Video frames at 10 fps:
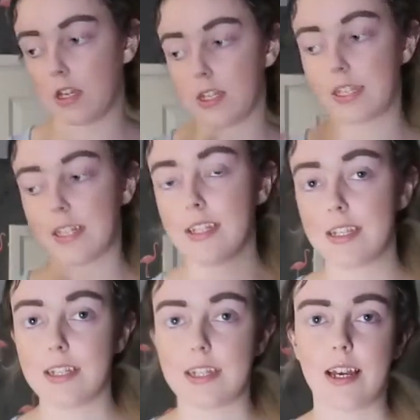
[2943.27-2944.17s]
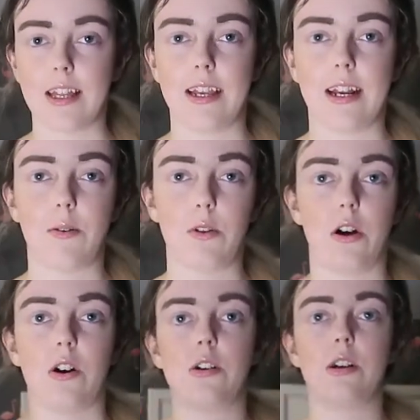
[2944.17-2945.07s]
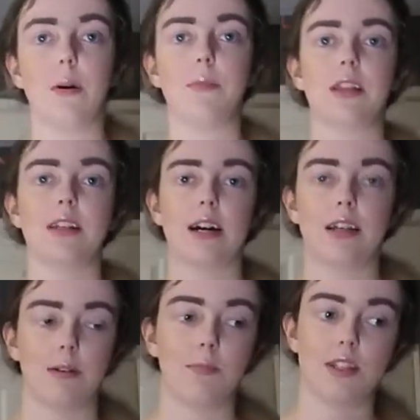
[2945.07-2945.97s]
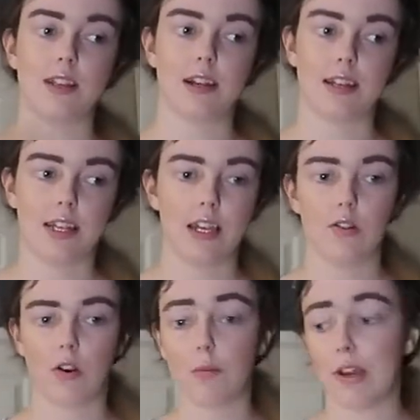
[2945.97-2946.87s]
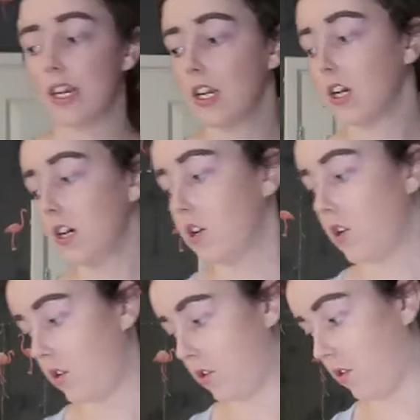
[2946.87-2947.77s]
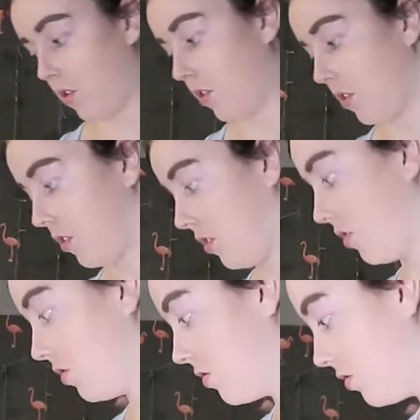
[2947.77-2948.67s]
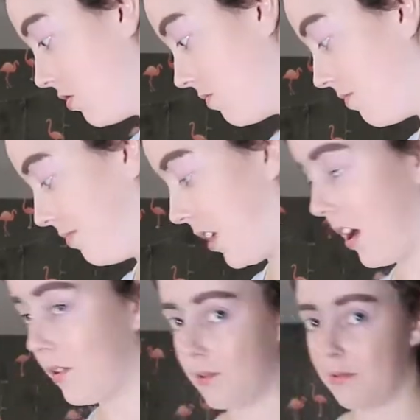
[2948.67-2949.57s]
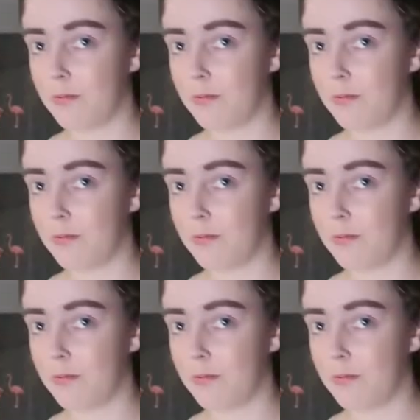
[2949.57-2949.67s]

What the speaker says: Since it's nearly an hour long, I'm in the dilemma to like keep going or no.